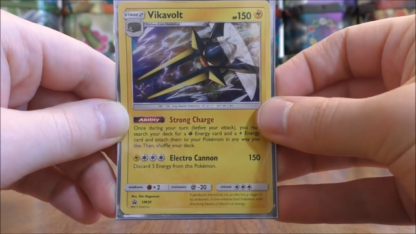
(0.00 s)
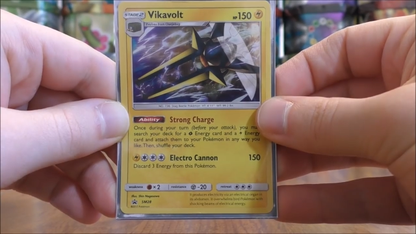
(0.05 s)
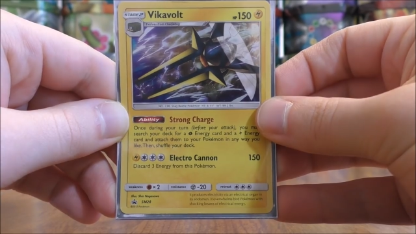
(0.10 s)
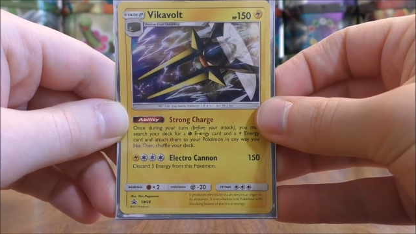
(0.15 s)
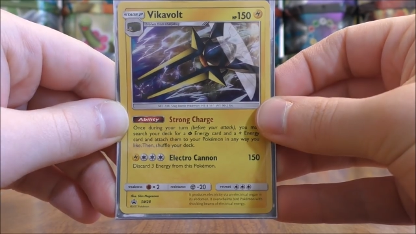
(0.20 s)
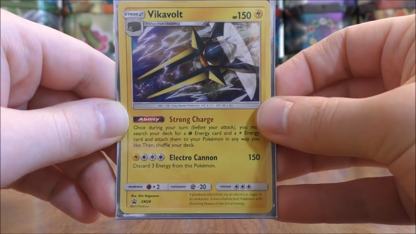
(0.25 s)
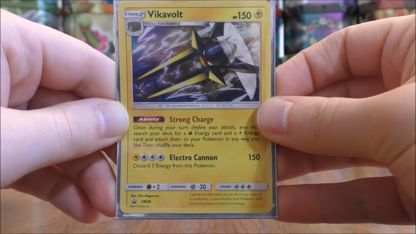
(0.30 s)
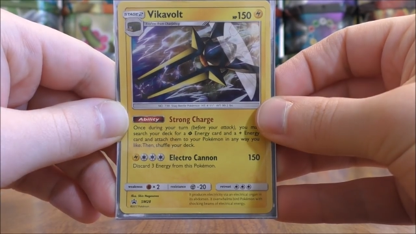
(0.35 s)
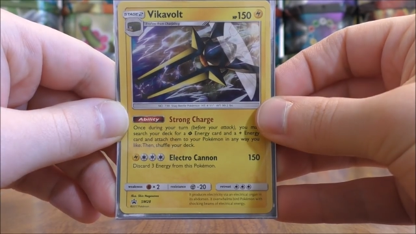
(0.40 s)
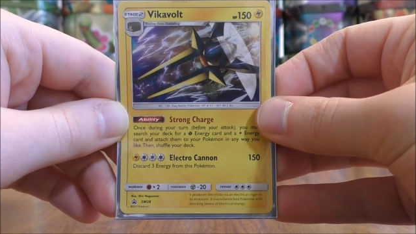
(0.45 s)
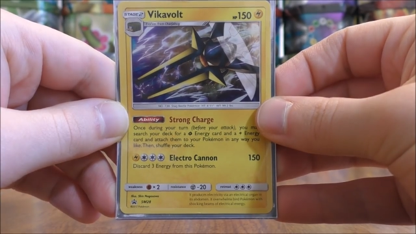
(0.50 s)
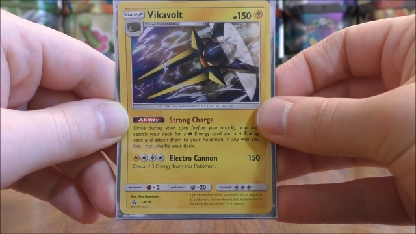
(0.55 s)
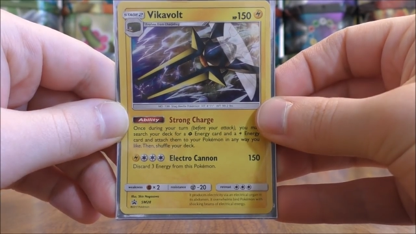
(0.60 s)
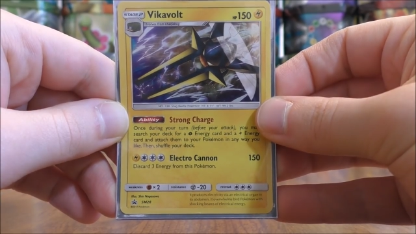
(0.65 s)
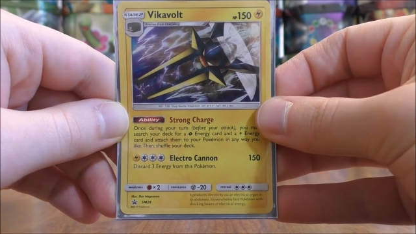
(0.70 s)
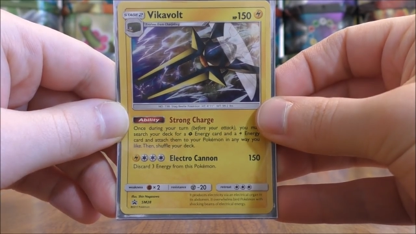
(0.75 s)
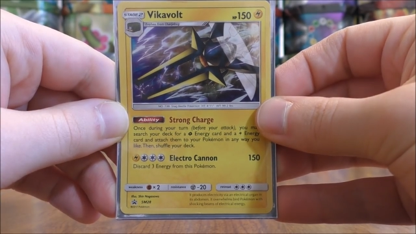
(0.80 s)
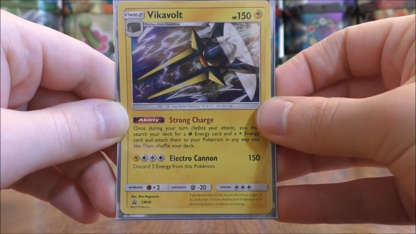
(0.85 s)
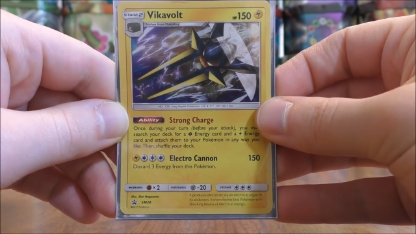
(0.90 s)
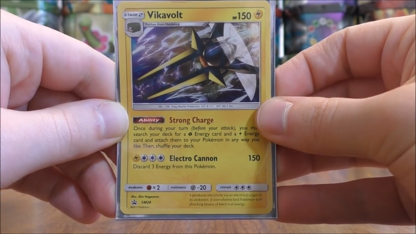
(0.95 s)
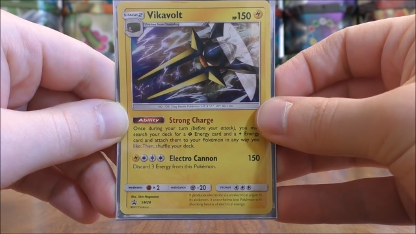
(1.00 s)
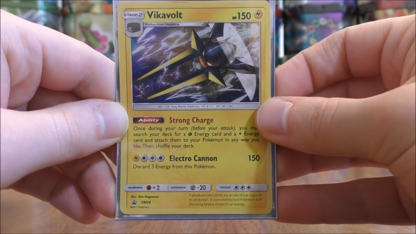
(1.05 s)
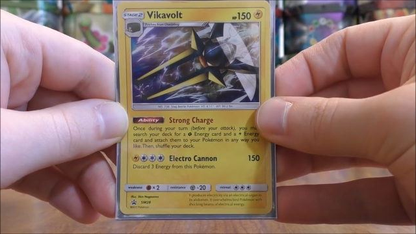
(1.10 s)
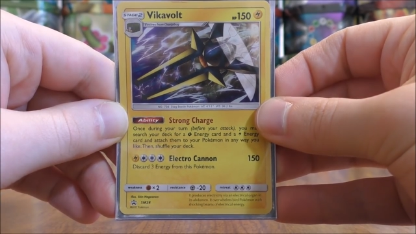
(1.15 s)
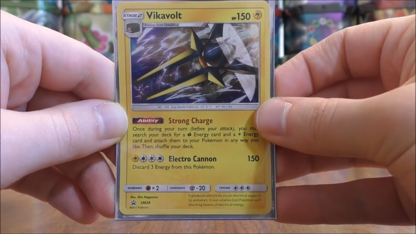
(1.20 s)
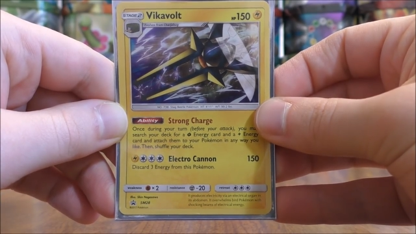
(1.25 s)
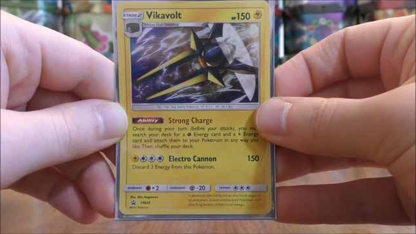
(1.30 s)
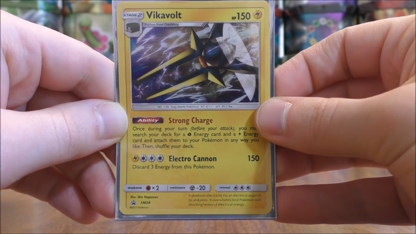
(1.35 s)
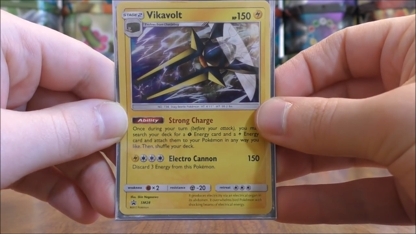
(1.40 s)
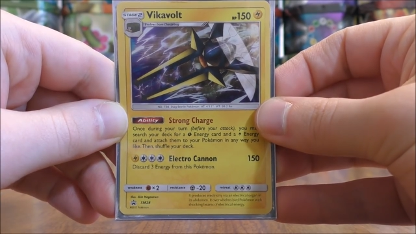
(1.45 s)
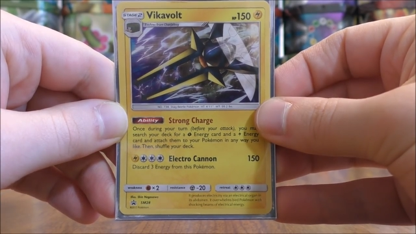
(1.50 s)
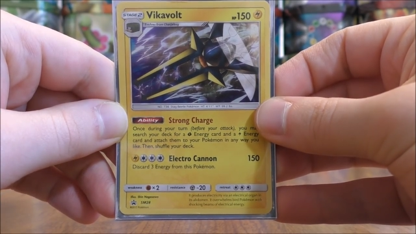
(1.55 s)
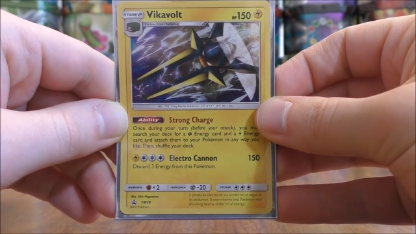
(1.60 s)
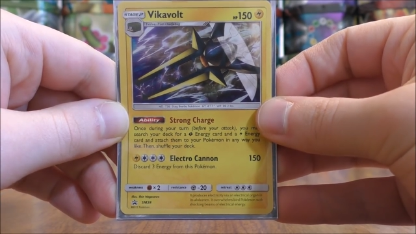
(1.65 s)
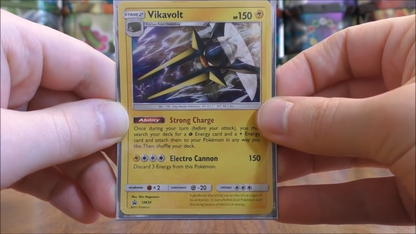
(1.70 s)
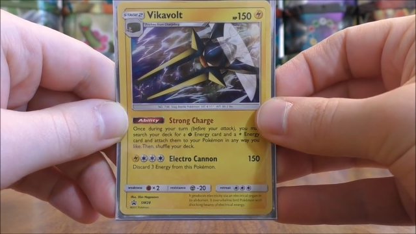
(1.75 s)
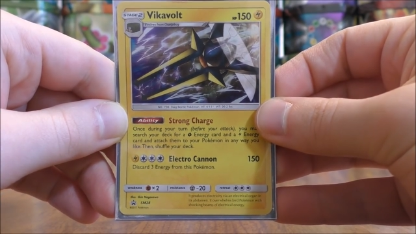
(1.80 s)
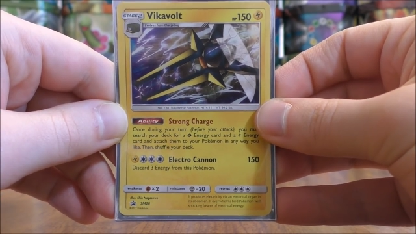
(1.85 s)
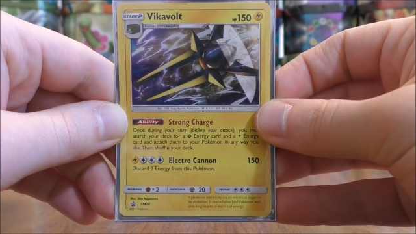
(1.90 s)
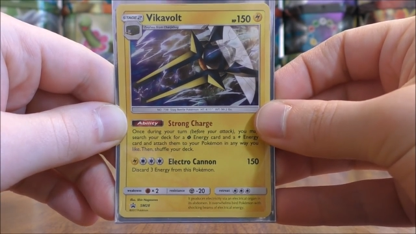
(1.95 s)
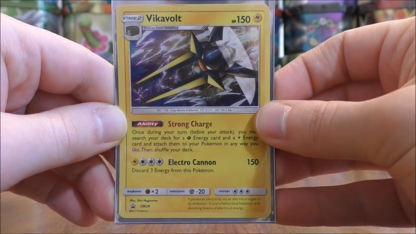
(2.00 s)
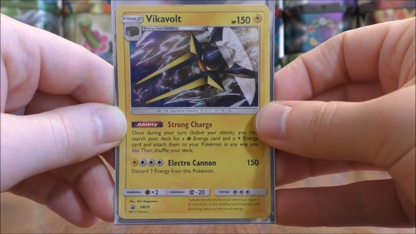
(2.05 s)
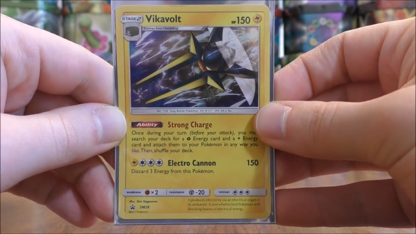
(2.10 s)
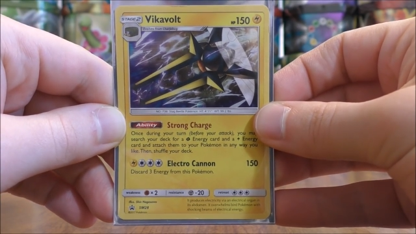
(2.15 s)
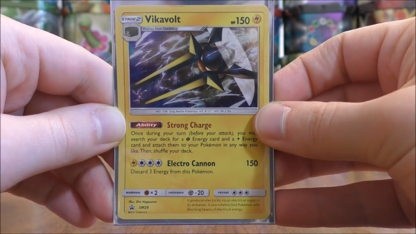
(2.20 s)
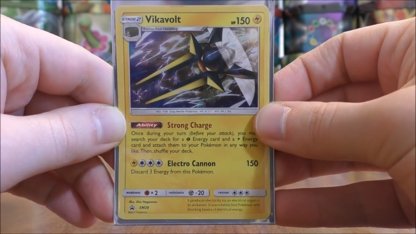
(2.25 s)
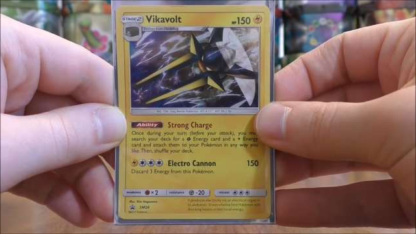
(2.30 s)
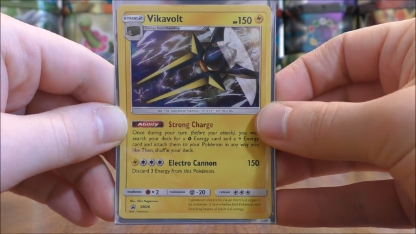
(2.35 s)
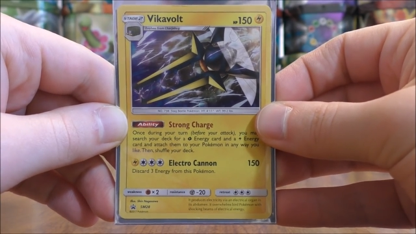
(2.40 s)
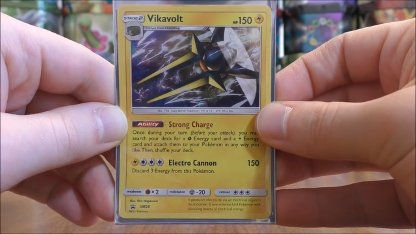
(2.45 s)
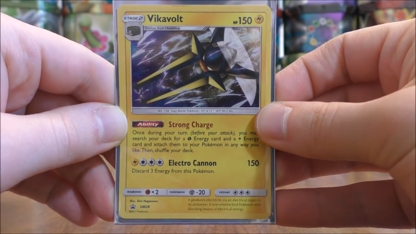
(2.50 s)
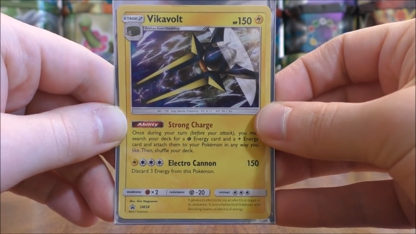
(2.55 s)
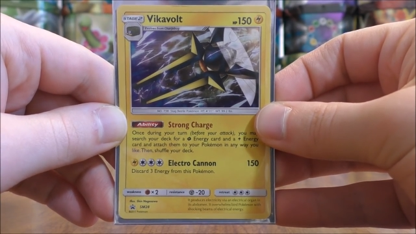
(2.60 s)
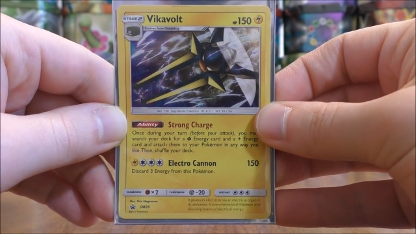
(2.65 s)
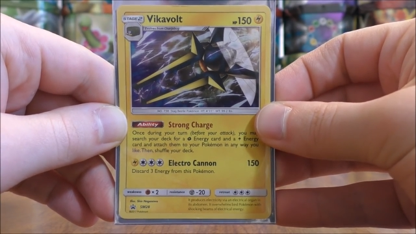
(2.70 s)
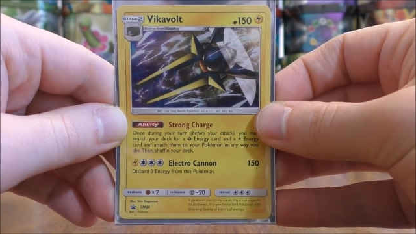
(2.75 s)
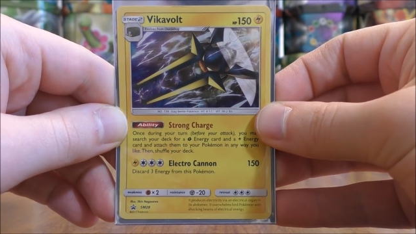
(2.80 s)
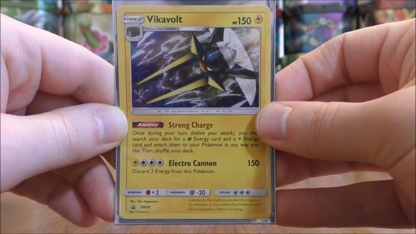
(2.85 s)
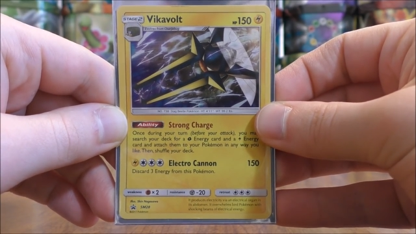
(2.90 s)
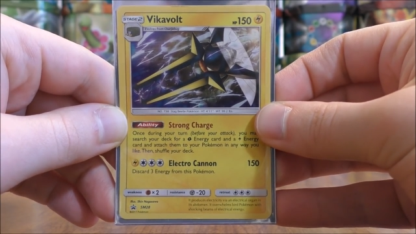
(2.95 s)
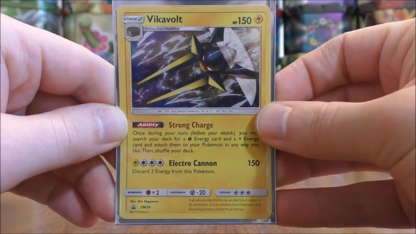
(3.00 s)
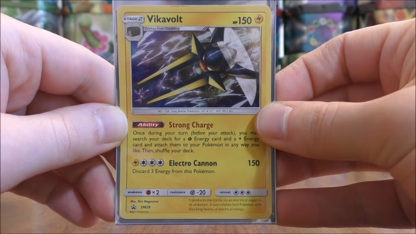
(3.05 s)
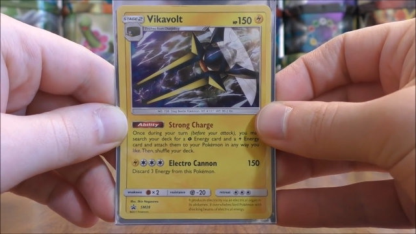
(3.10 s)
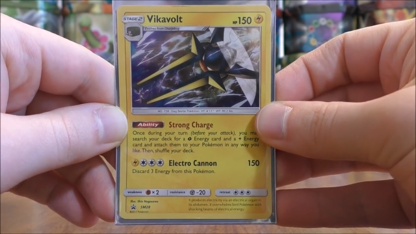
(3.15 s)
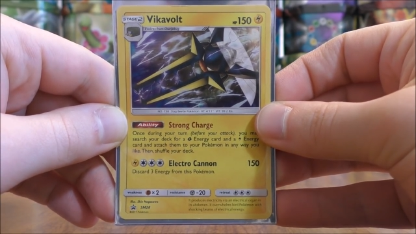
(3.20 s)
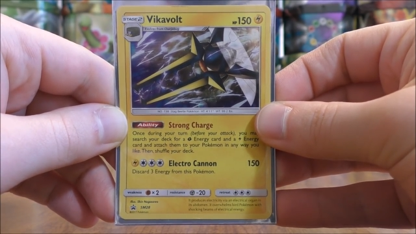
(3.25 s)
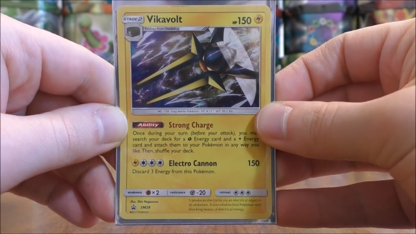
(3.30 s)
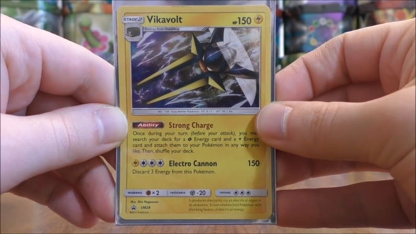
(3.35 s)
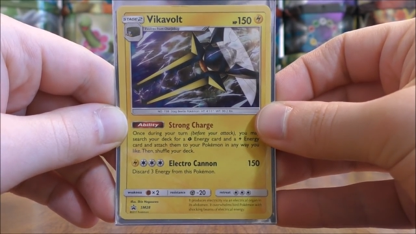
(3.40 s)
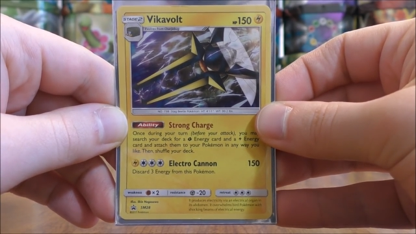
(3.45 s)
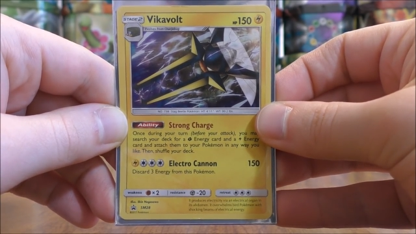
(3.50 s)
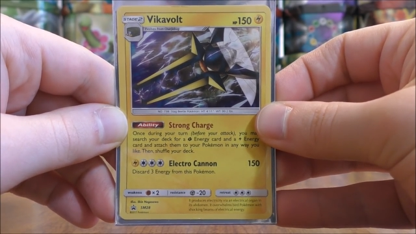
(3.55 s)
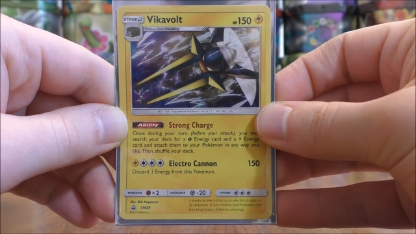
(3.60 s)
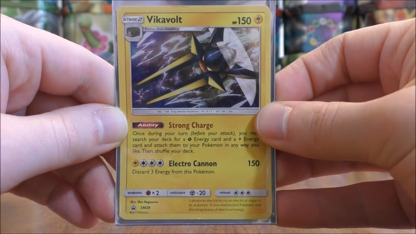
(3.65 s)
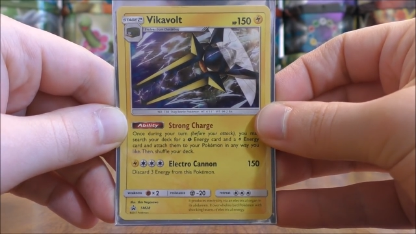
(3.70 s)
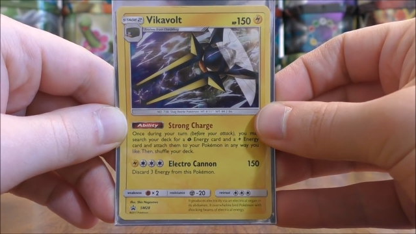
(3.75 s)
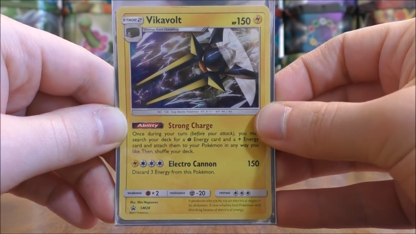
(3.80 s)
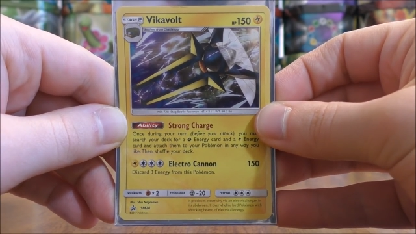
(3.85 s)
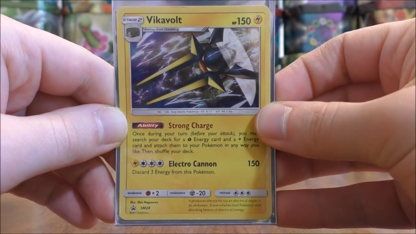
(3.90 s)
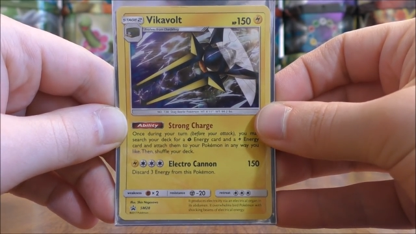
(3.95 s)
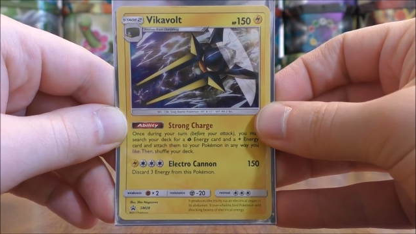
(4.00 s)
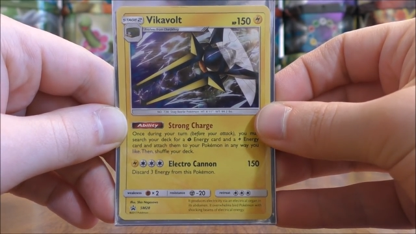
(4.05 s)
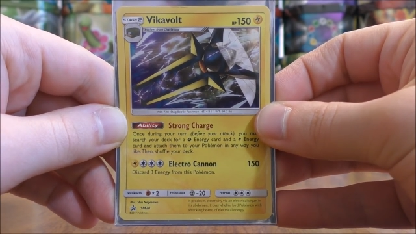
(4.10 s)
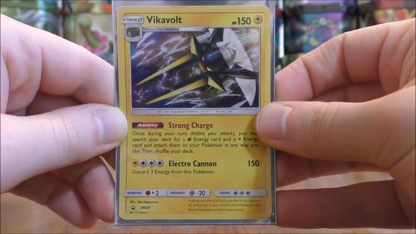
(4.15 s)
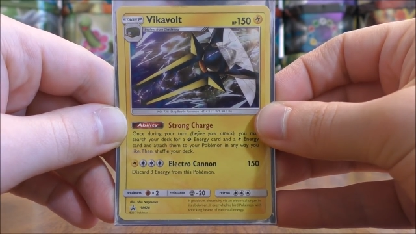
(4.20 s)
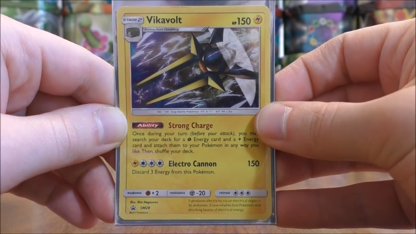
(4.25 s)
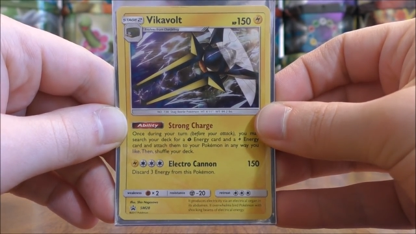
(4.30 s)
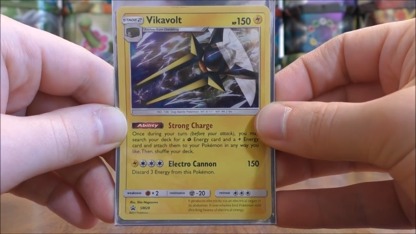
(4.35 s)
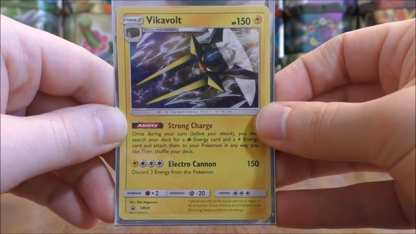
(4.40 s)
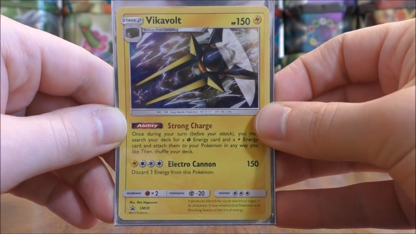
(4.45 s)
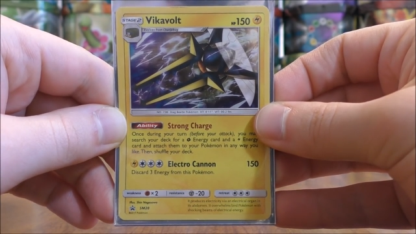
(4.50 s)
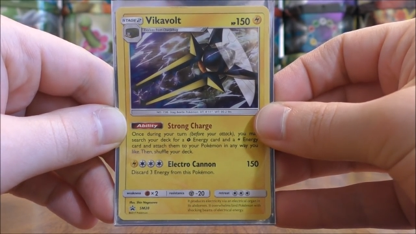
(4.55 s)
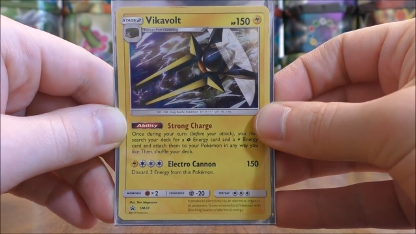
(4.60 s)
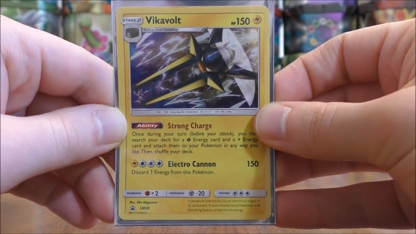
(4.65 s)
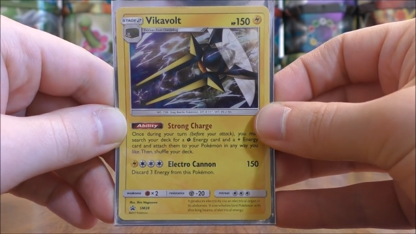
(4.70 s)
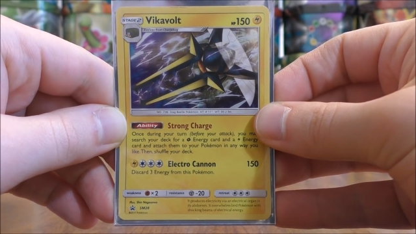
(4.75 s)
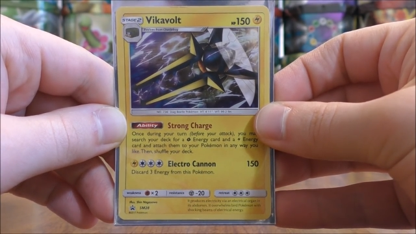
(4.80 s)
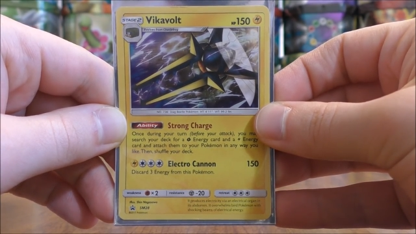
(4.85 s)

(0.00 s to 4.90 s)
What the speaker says: Nobody's mouth can be seen.